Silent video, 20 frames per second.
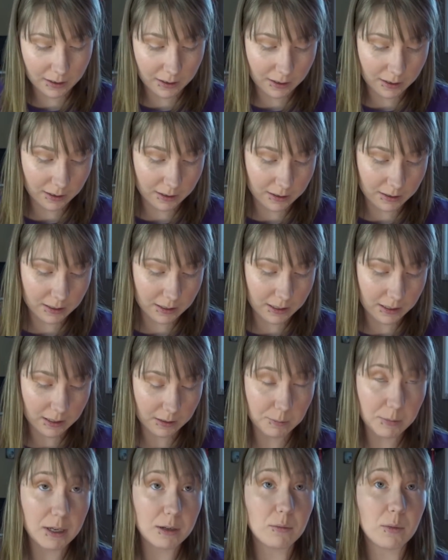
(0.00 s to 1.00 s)
and
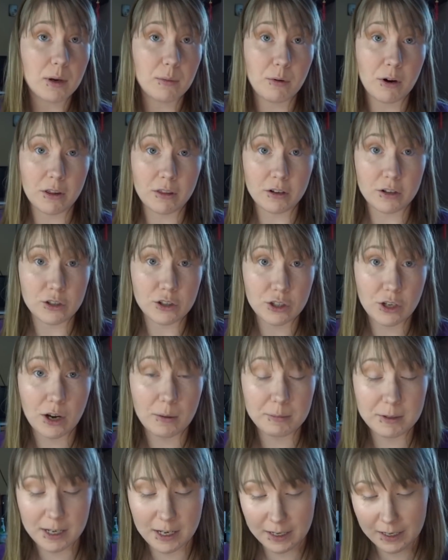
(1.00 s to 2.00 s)
he made my brother
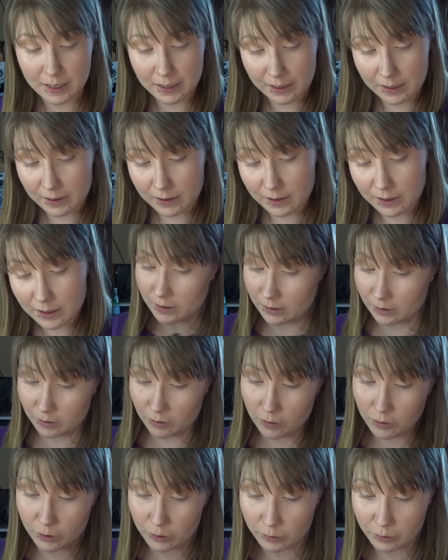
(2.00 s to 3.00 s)
stop taking it
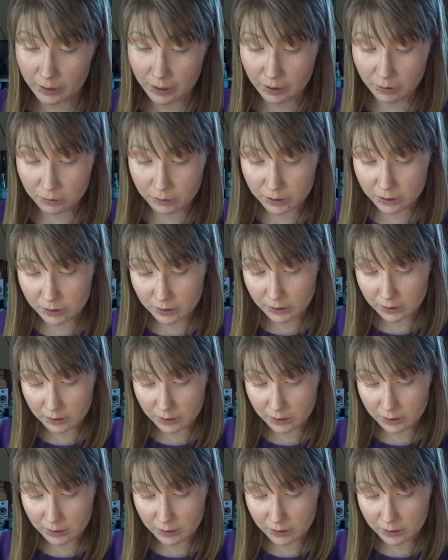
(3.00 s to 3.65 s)
and threw it out.